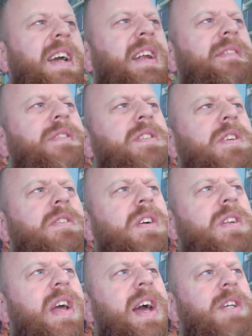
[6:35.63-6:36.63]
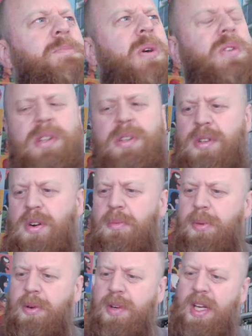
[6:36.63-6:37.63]
get it physically on the Xbox, I don't
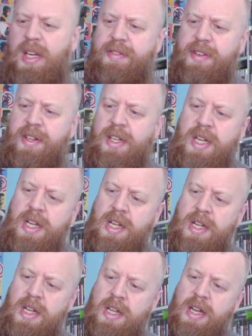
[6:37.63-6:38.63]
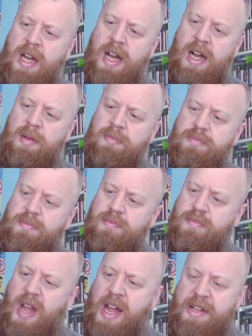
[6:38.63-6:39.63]
believe.
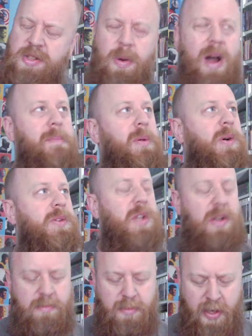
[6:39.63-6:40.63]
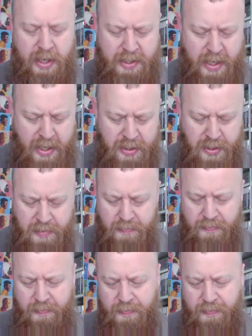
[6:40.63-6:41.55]
Hence why I bought it on PlayStation.